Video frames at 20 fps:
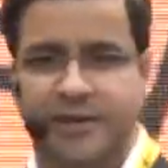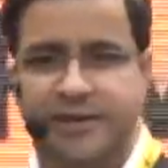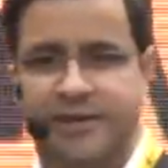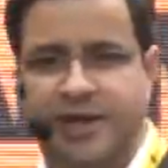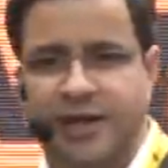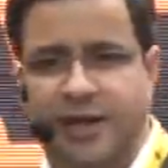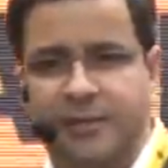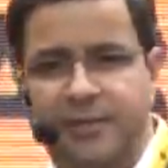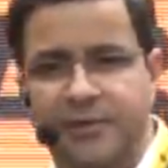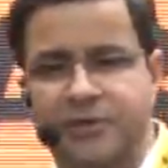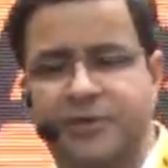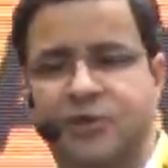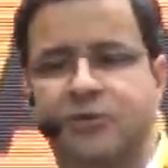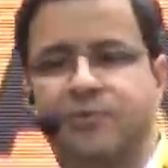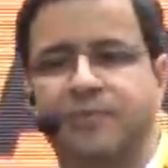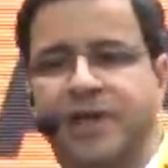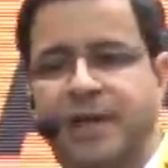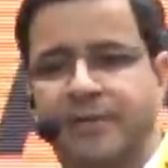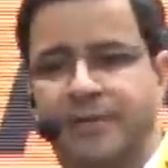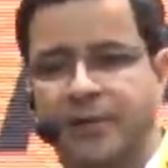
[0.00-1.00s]
Developers
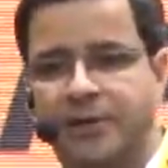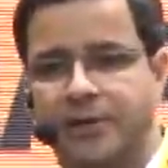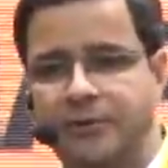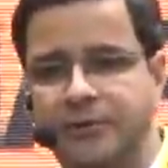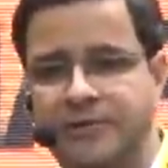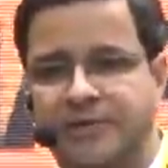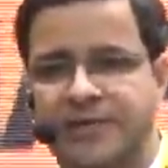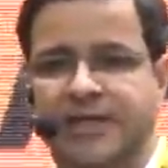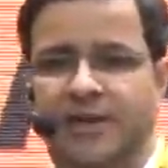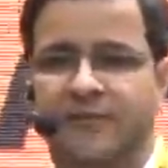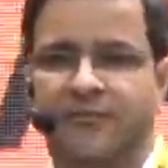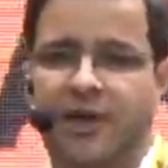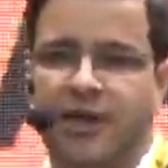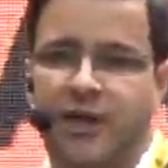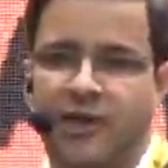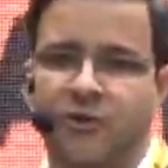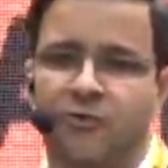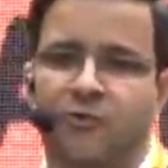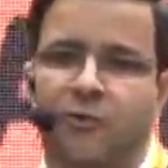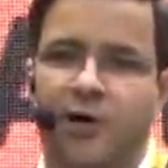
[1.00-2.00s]
should be able to see the
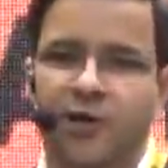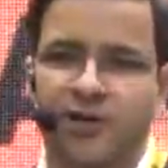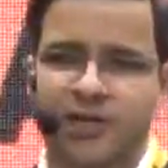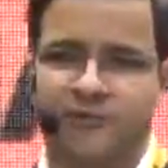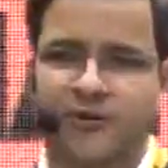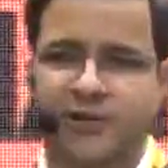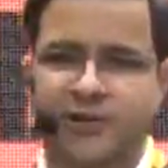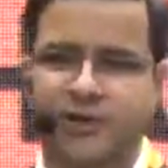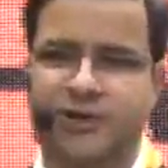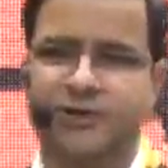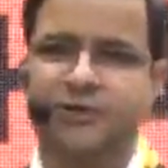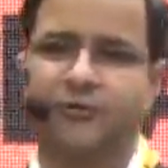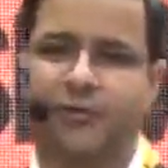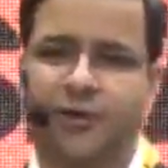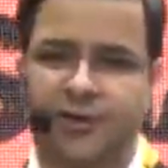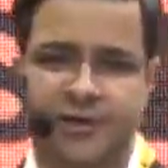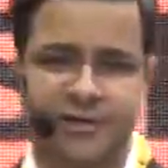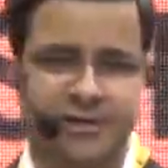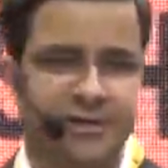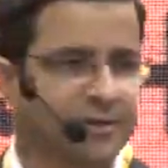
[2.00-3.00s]
value what they're working
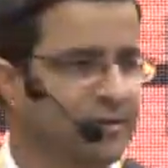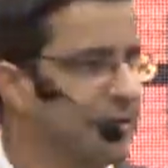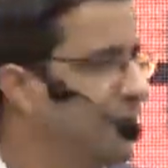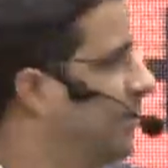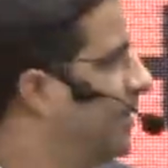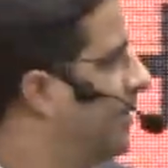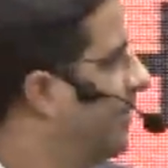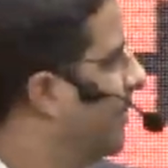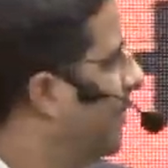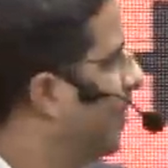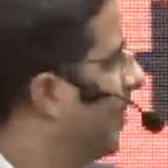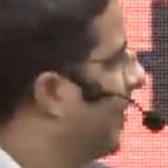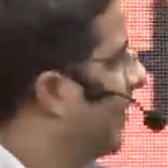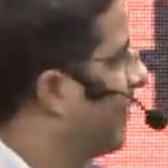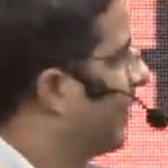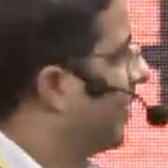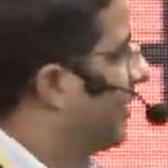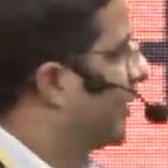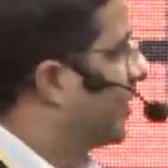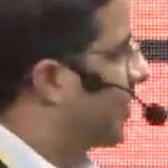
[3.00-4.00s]
towards.
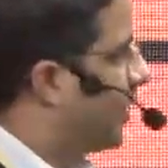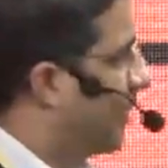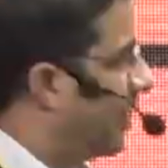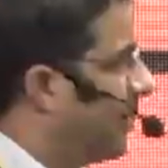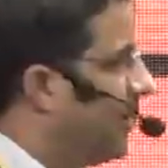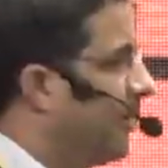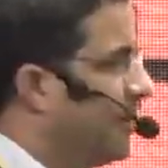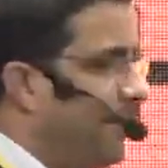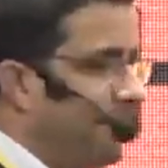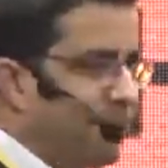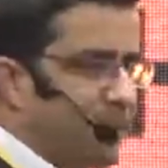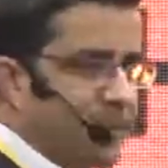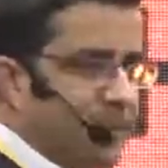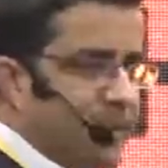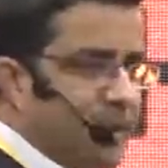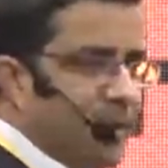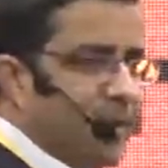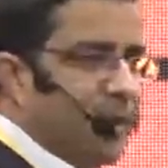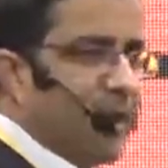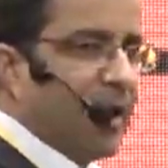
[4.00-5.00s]
Third,
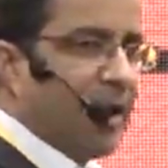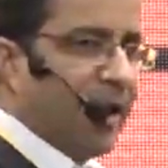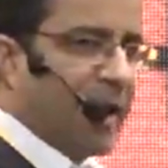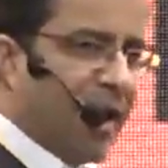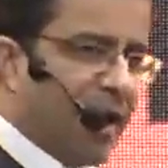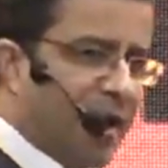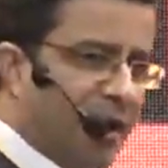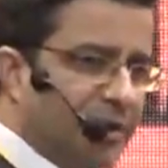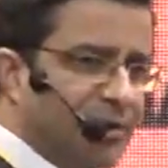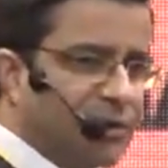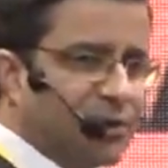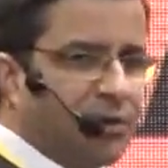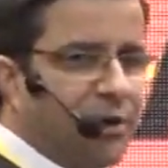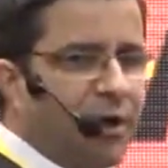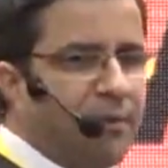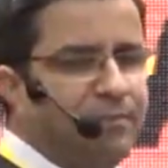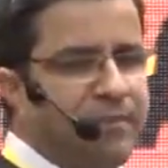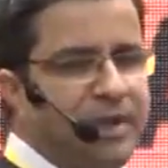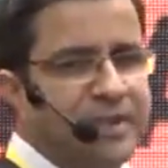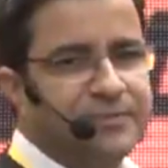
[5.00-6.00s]
large
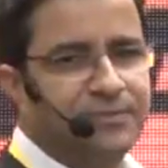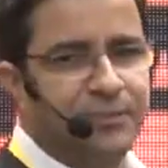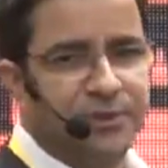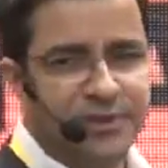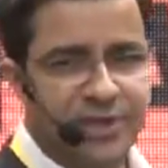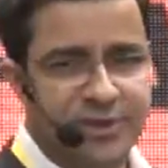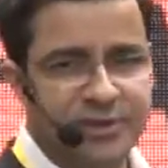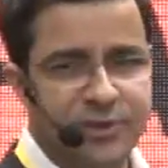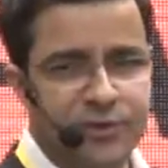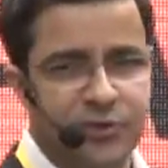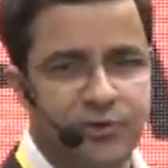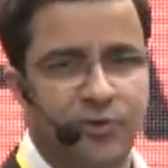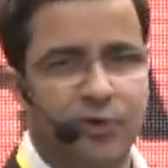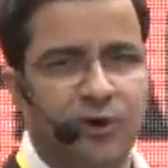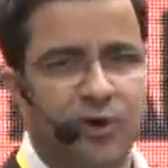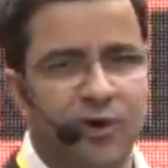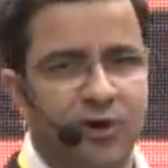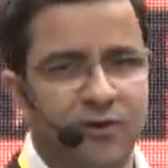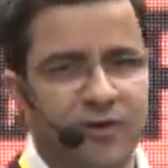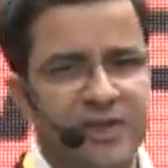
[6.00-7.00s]
complex projects should
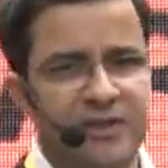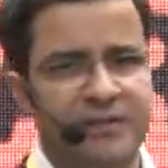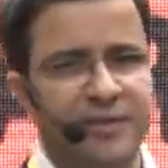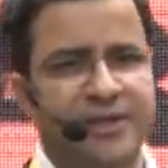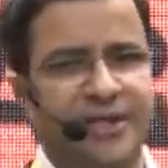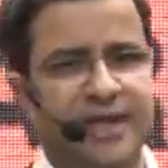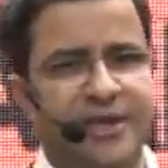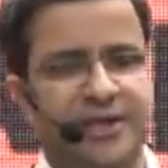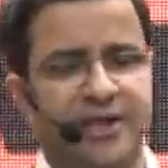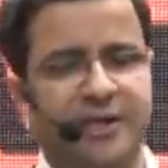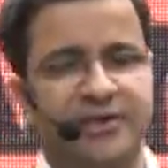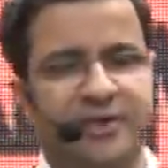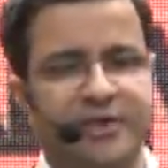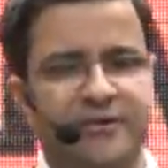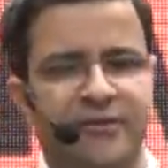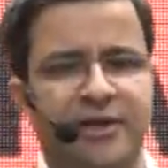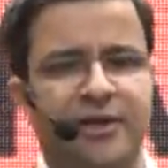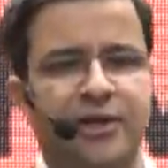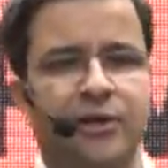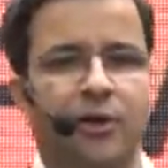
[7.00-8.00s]
always be
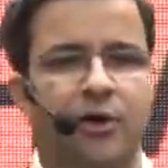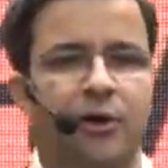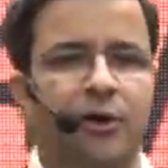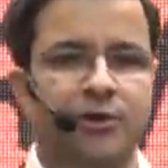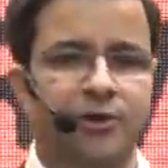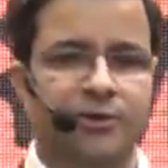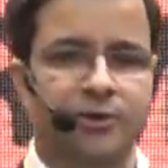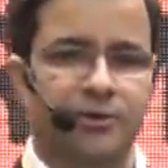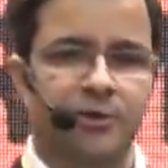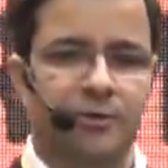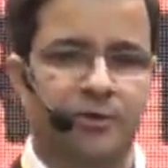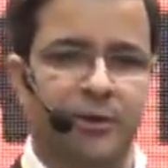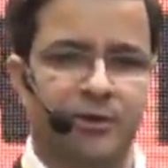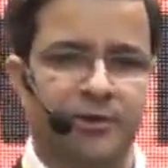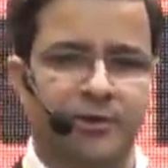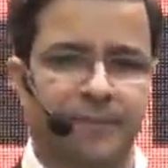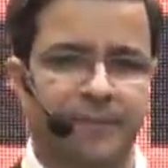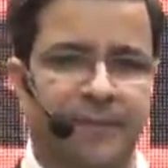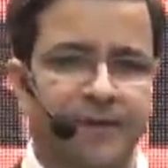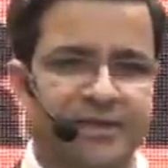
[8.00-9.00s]
data-driven, not
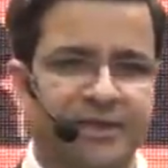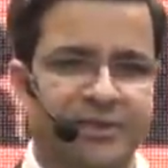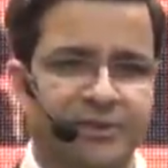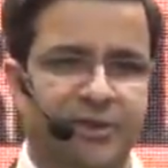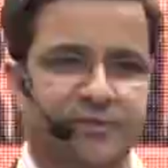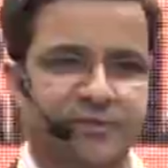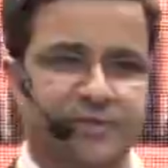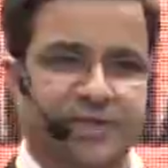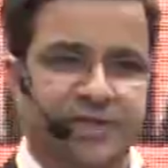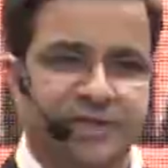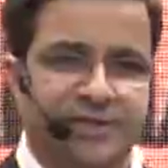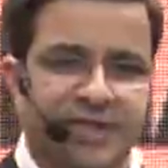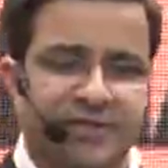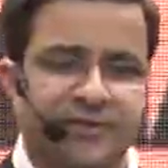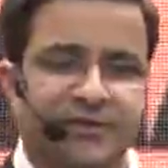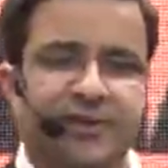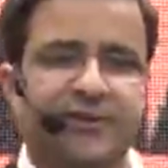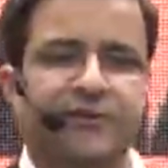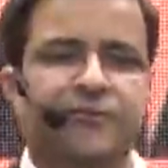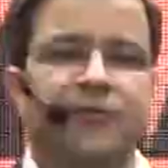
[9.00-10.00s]
on the basis of
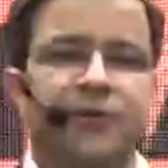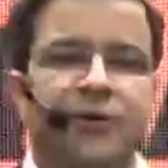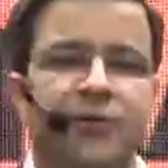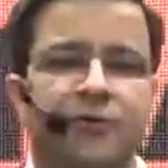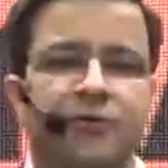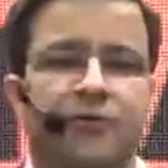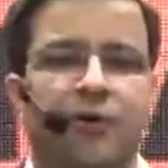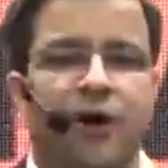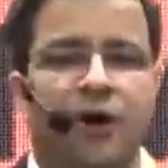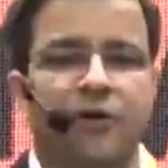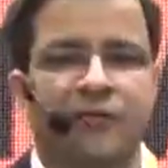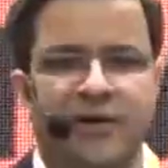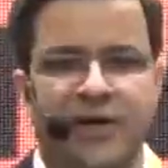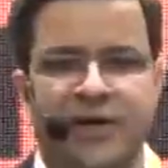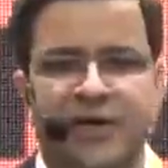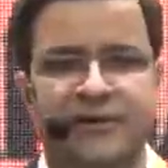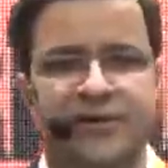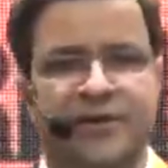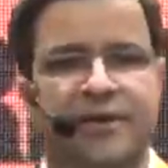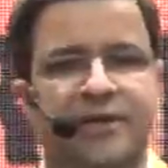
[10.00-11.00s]
subjective view of
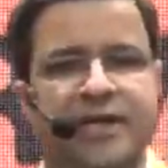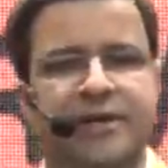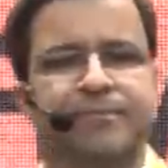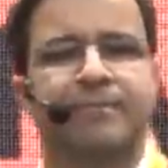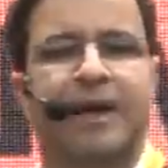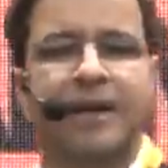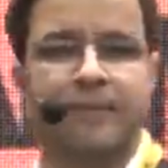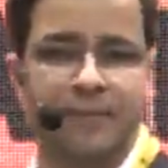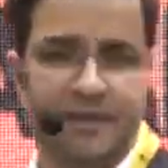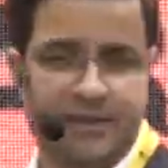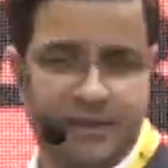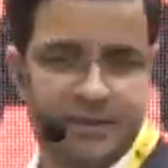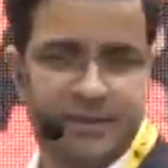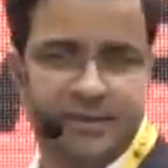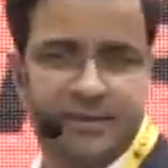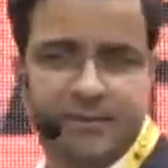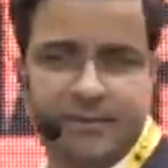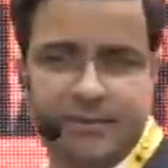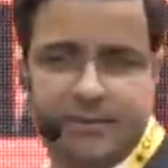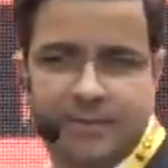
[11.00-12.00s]
individual team
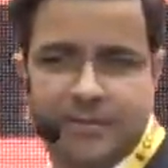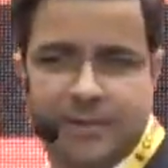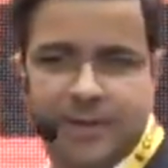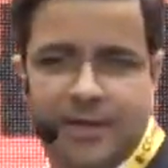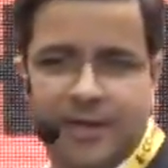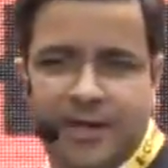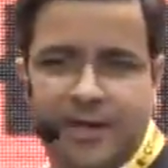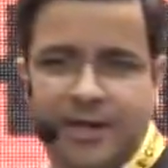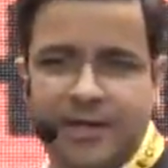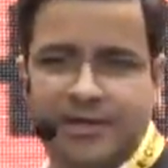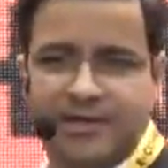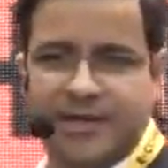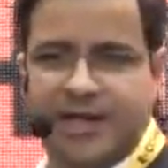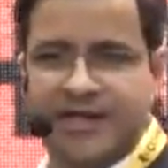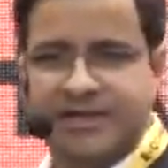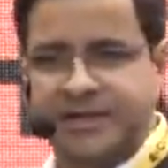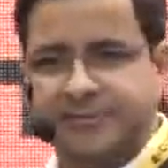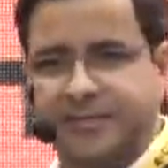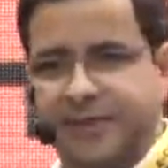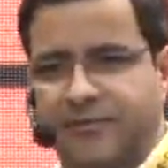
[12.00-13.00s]
members. It's a
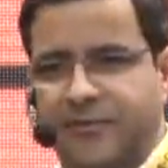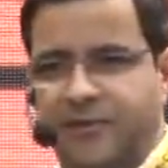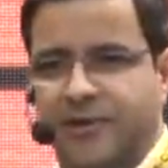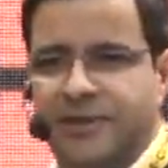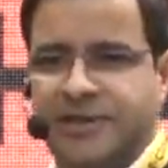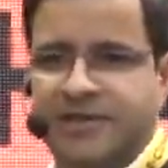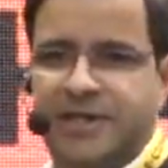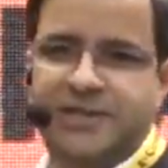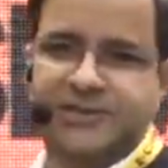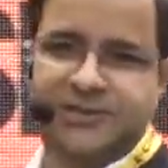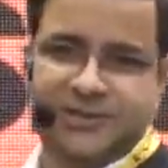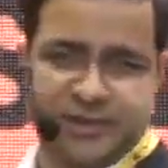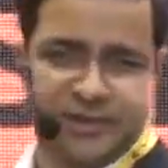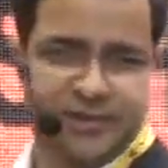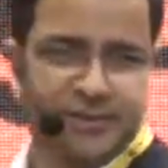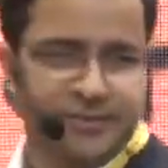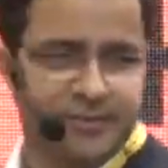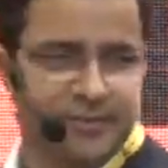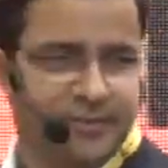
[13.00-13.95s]
recipe for disaster.